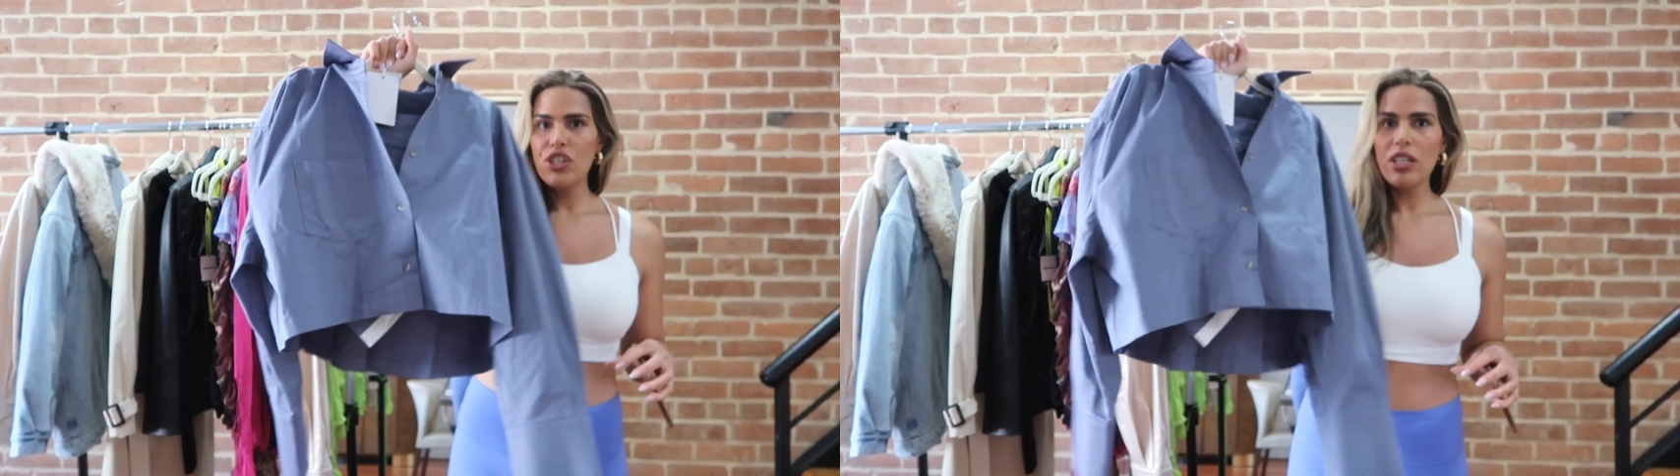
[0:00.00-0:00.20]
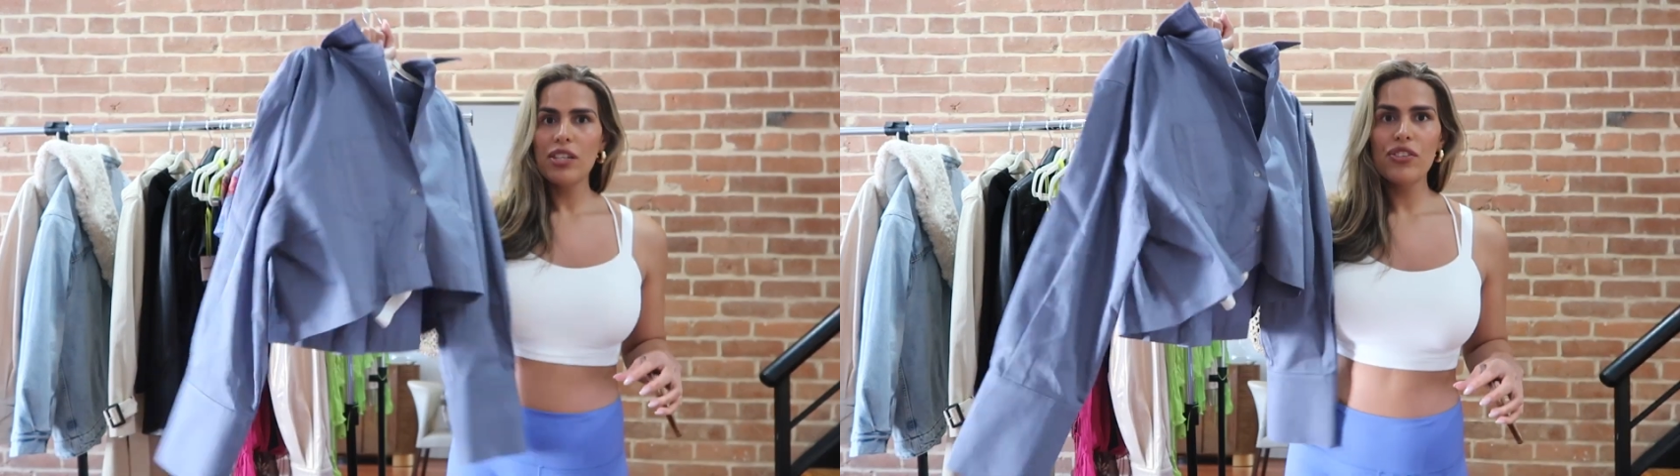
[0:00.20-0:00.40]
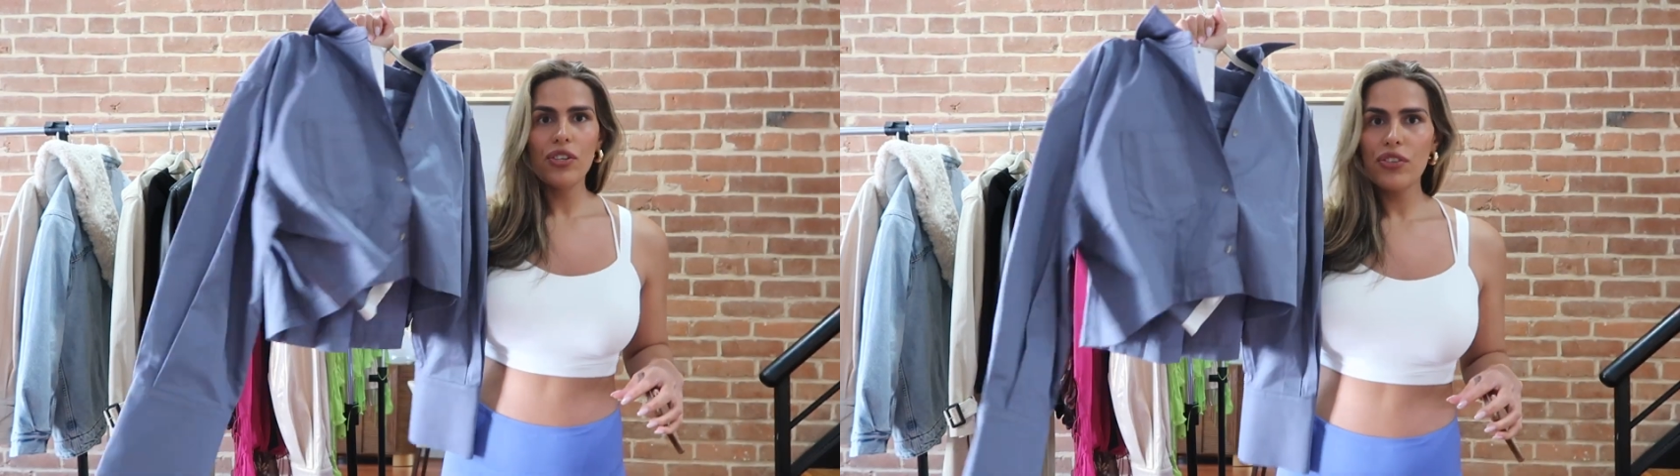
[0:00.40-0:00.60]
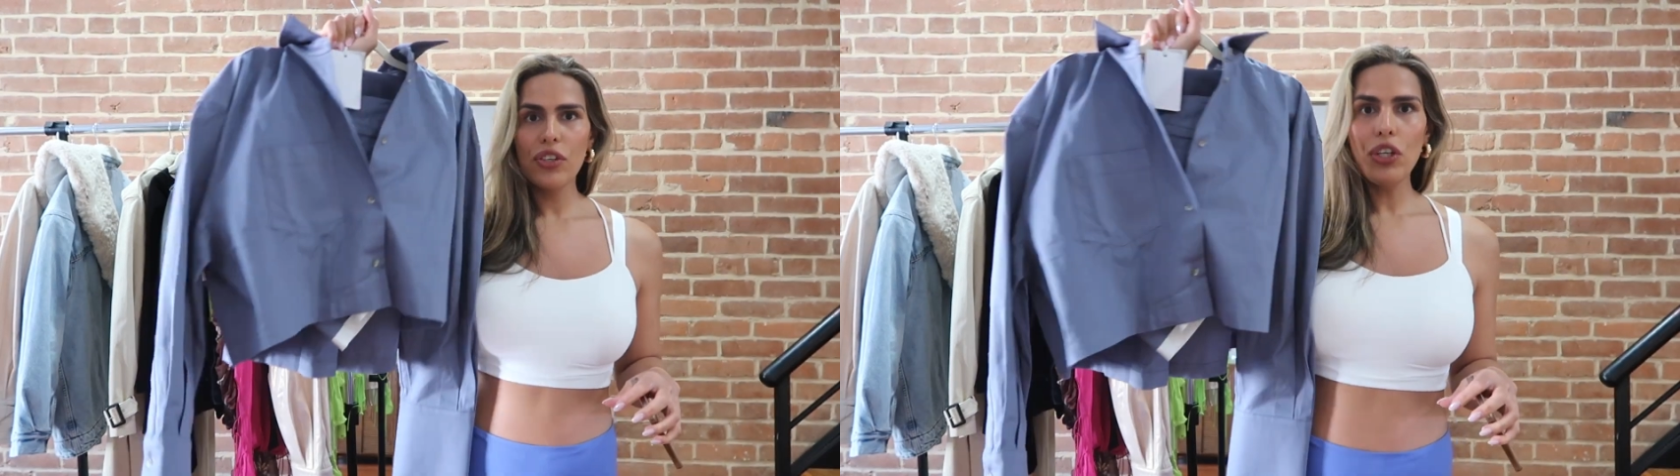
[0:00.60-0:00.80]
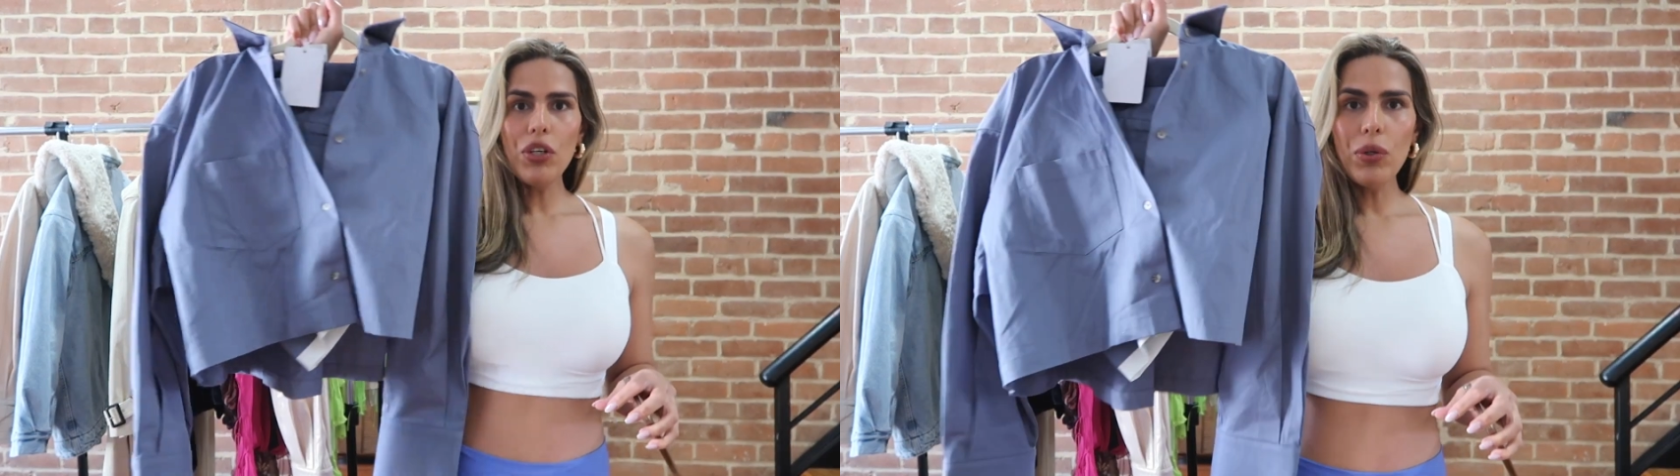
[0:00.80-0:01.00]
she is
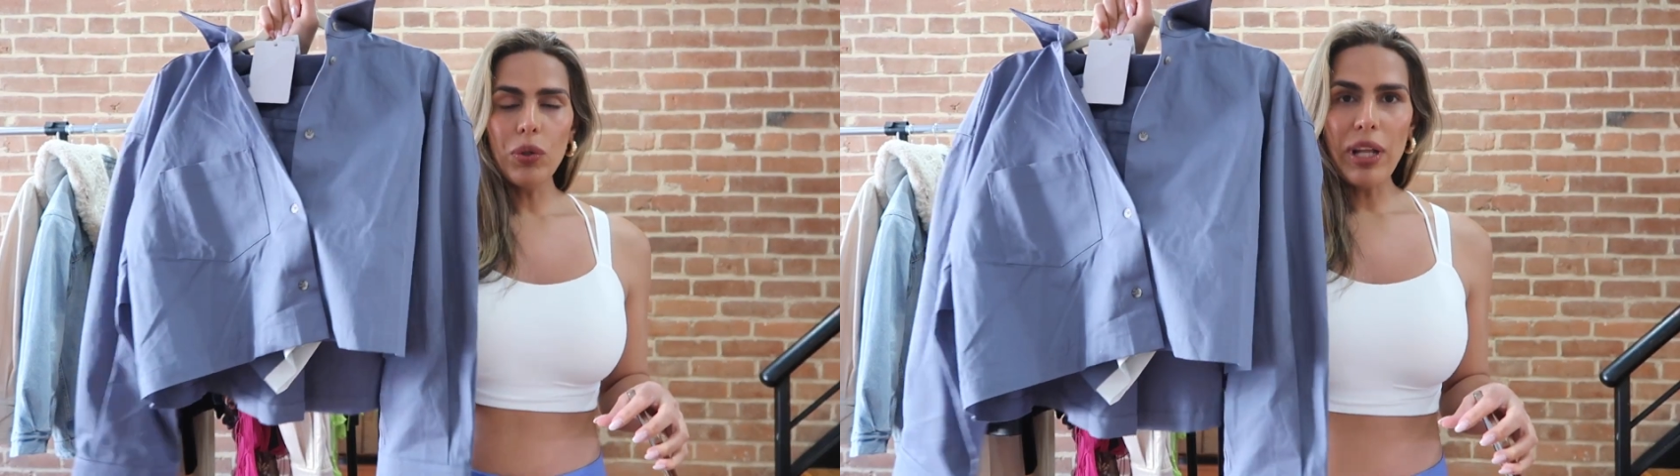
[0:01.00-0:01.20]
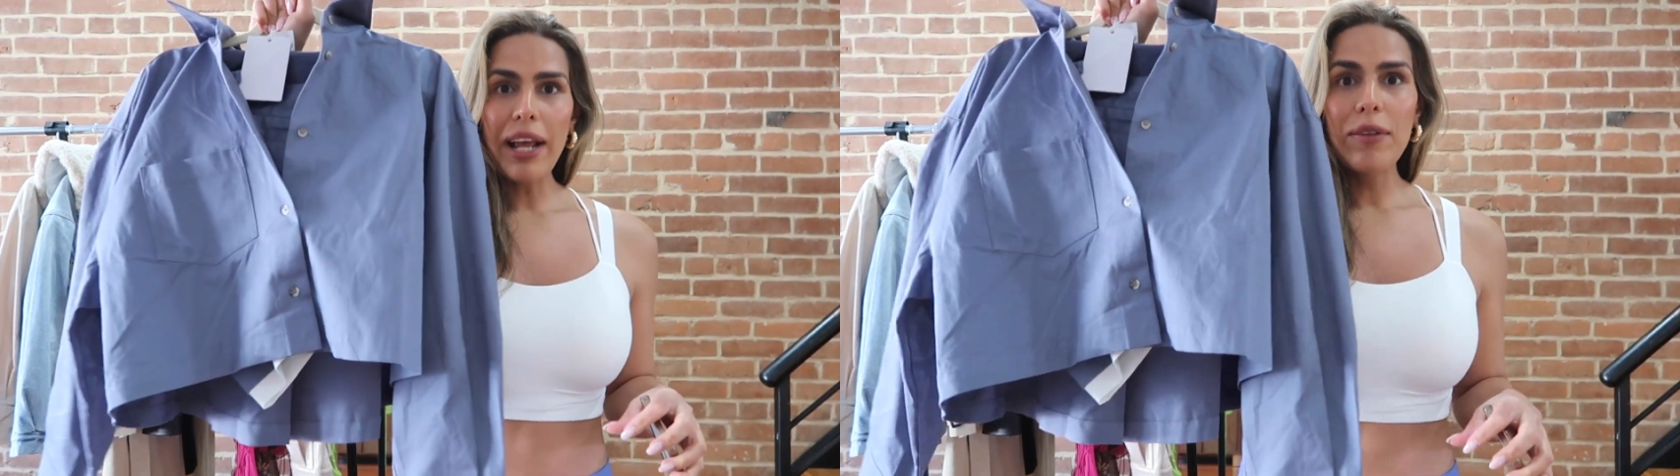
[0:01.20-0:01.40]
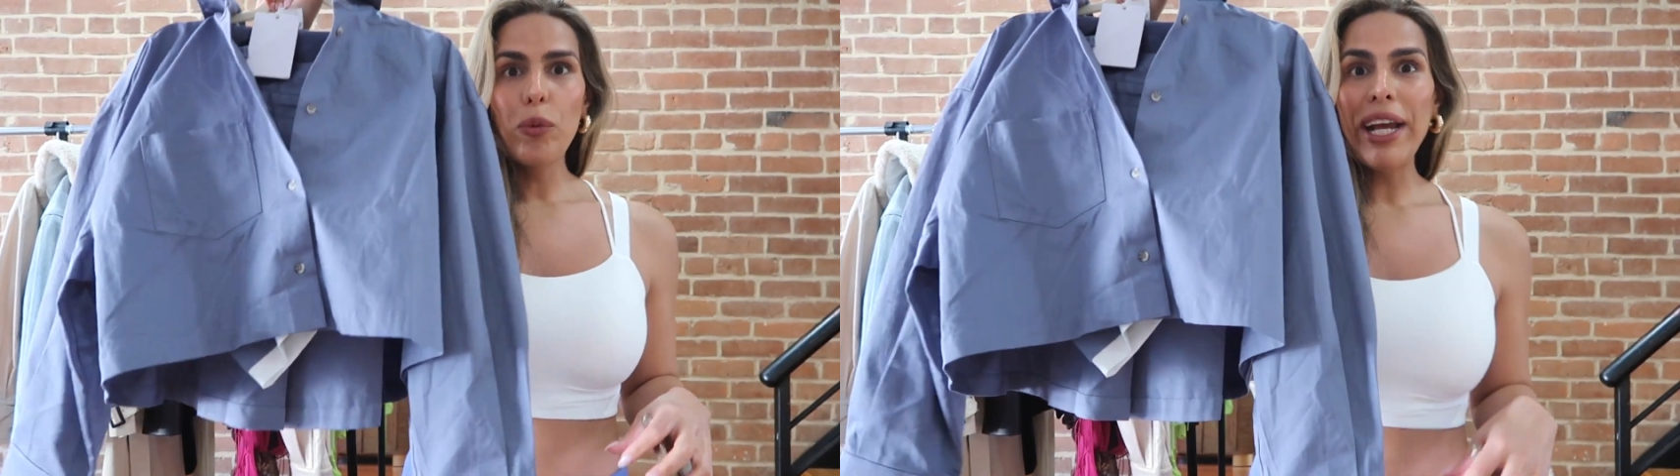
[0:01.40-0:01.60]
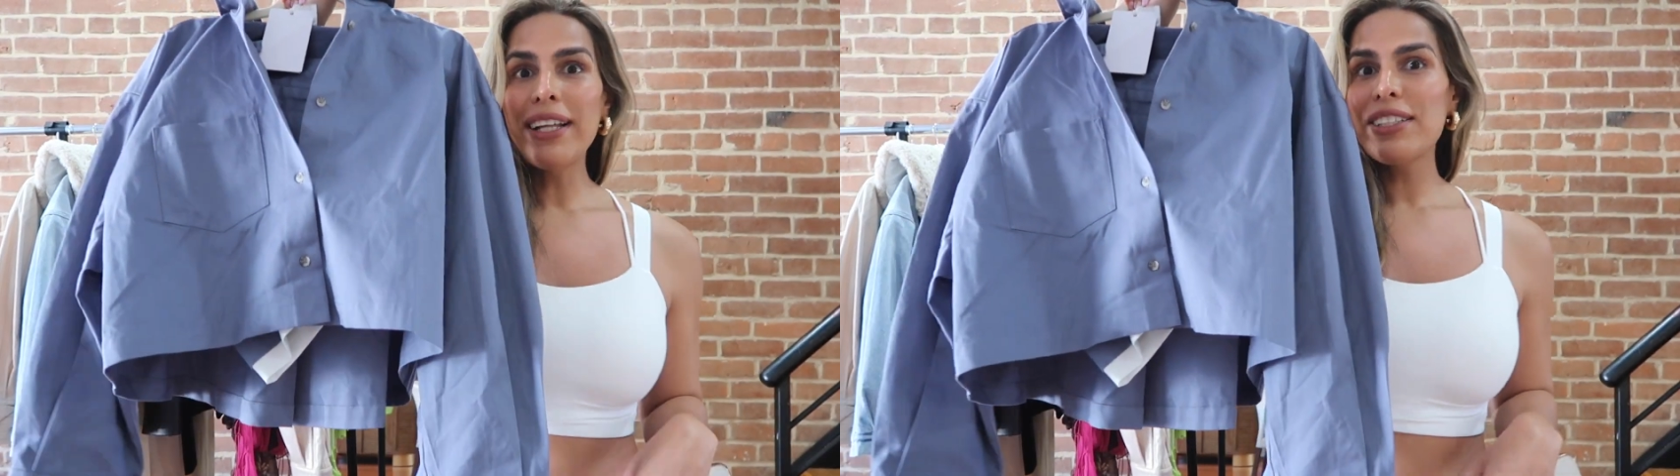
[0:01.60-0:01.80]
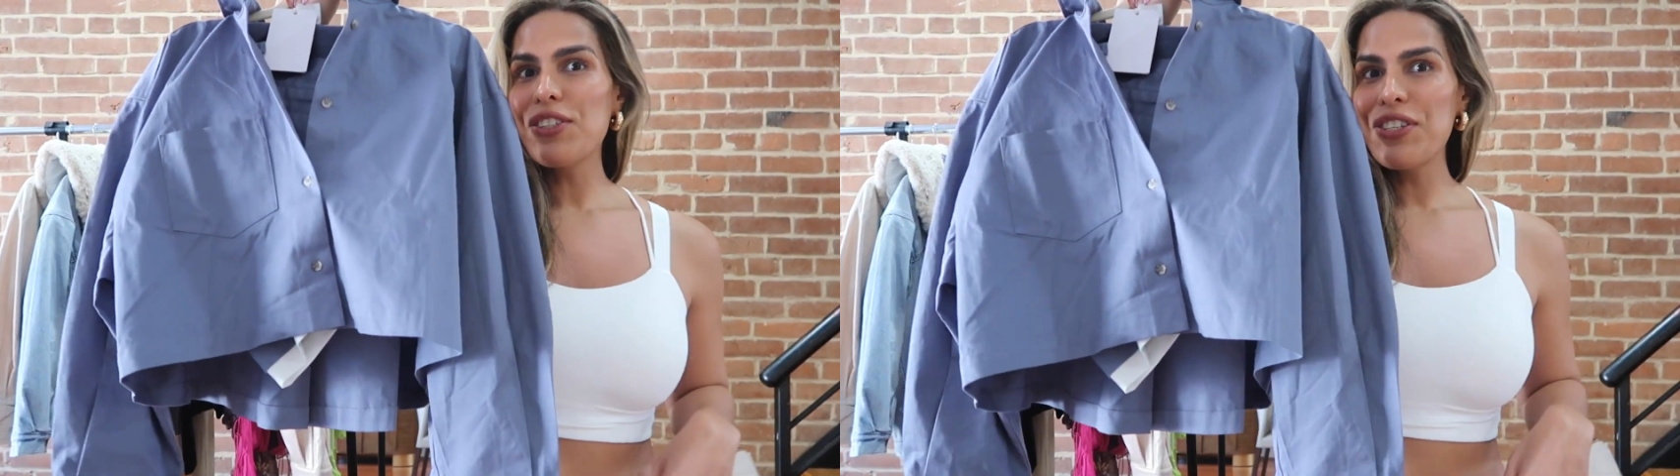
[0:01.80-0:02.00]
just cute, and wait
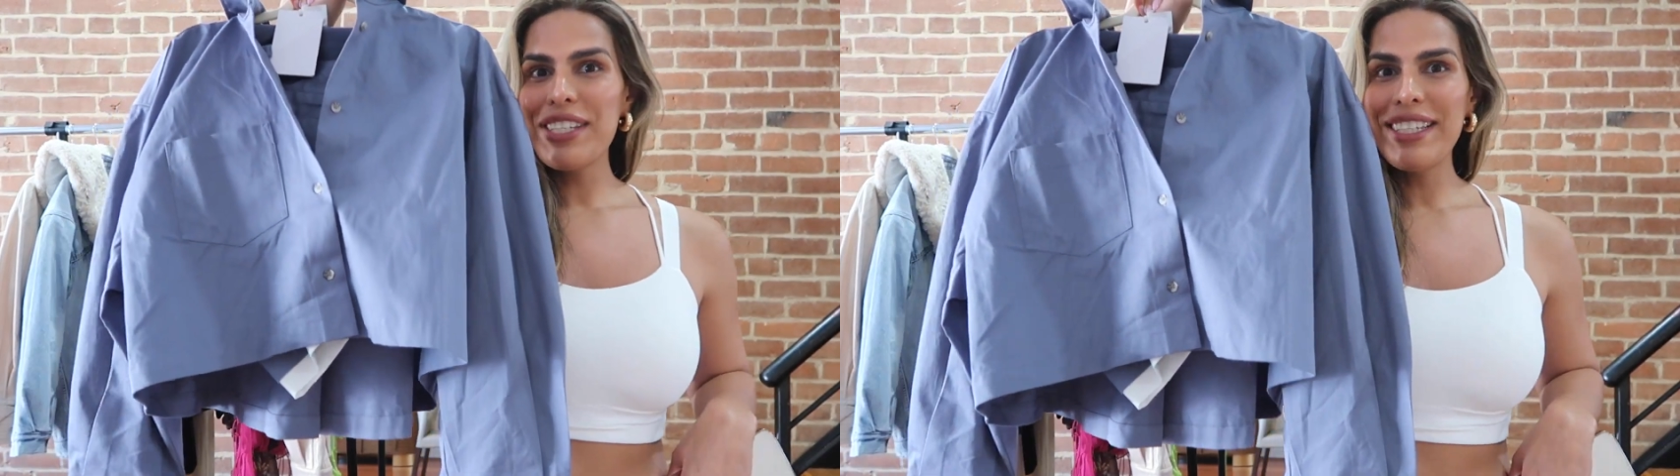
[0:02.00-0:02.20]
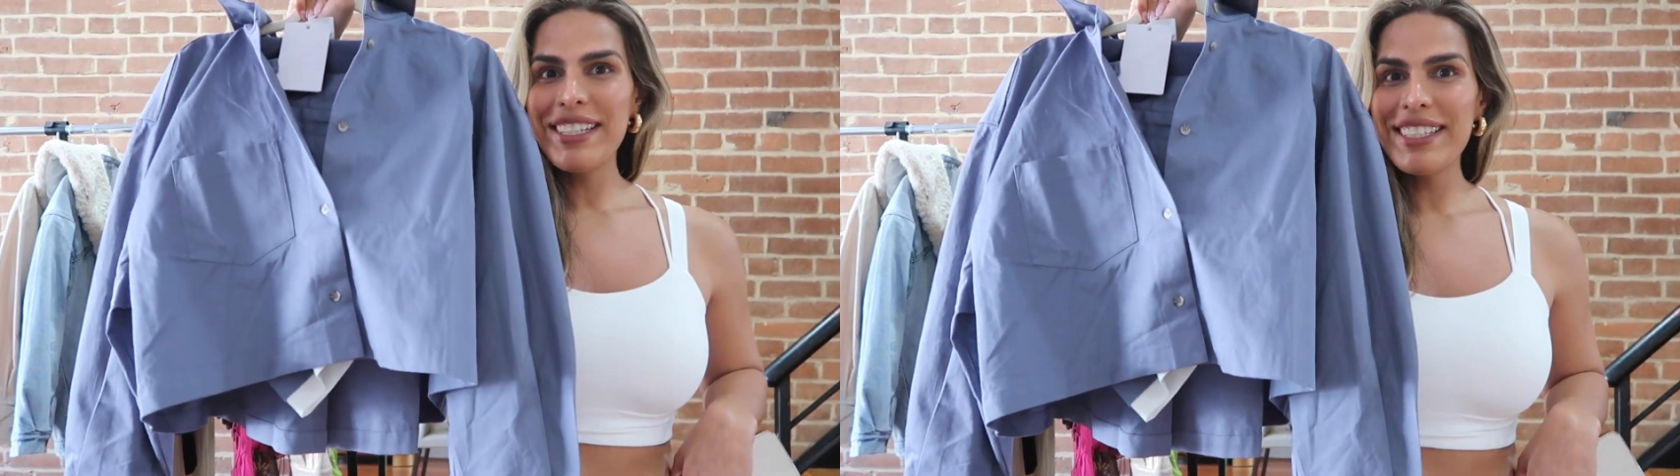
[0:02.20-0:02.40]
until you see the